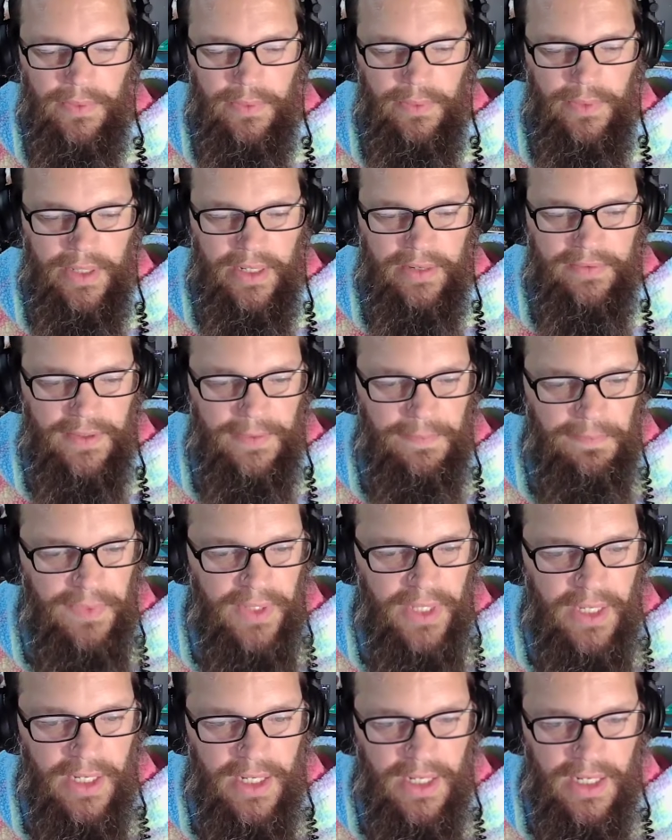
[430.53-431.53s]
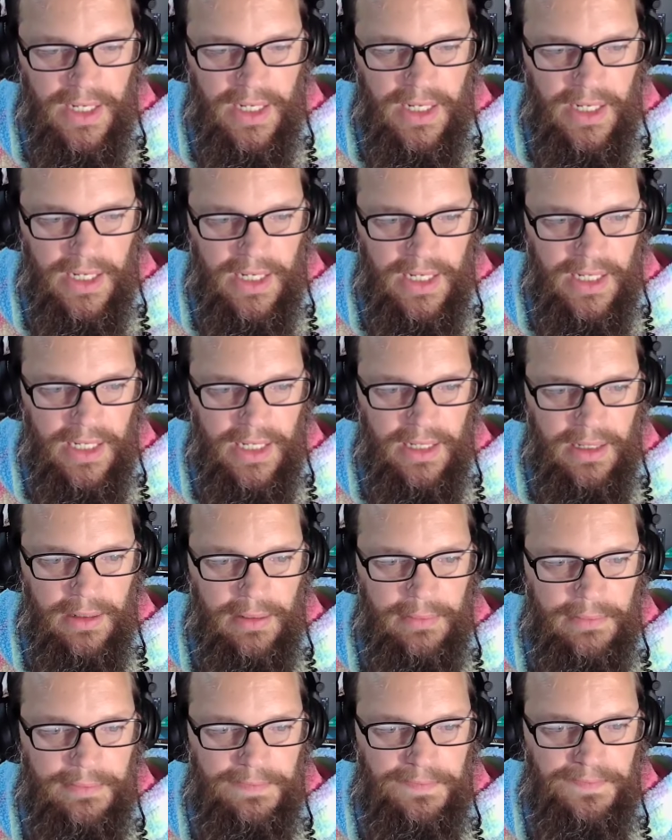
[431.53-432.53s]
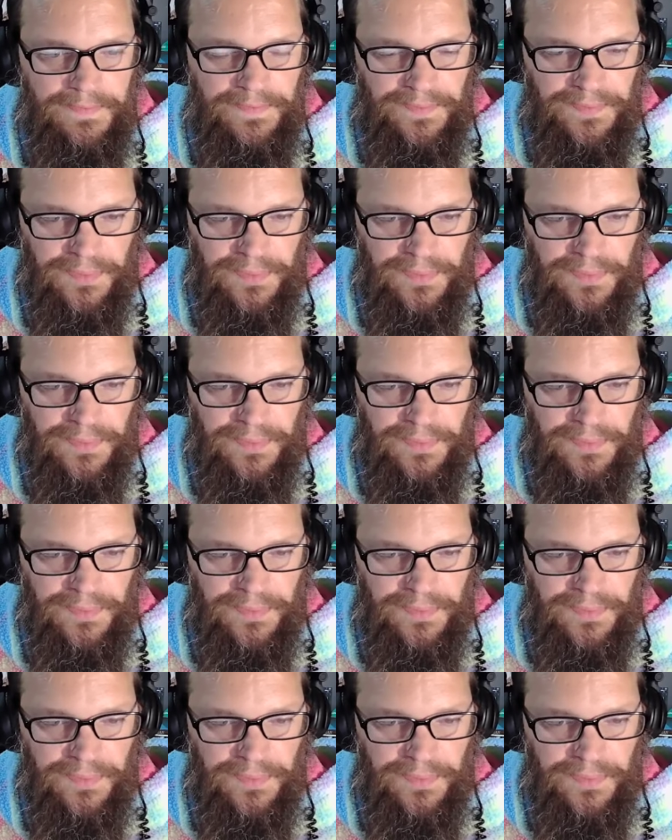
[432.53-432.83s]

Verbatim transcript: whatever um